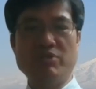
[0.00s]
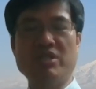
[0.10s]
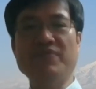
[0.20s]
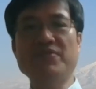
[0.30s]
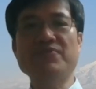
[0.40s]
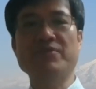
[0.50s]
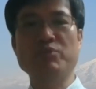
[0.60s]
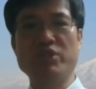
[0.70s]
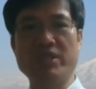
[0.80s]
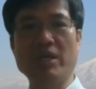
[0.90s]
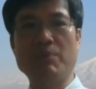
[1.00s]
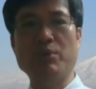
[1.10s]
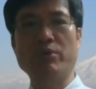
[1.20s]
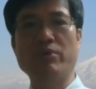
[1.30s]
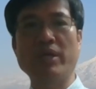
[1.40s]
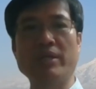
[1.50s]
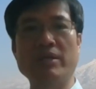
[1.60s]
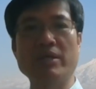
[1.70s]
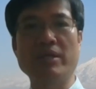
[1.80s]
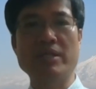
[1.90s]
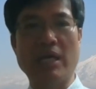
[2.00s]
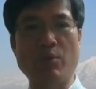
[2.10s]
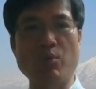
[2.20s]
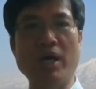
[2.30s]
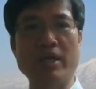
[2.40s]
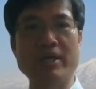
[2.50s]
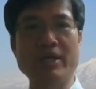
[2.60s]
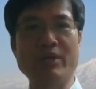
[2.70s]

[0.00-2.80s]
It's different from Singapore and Taiwan.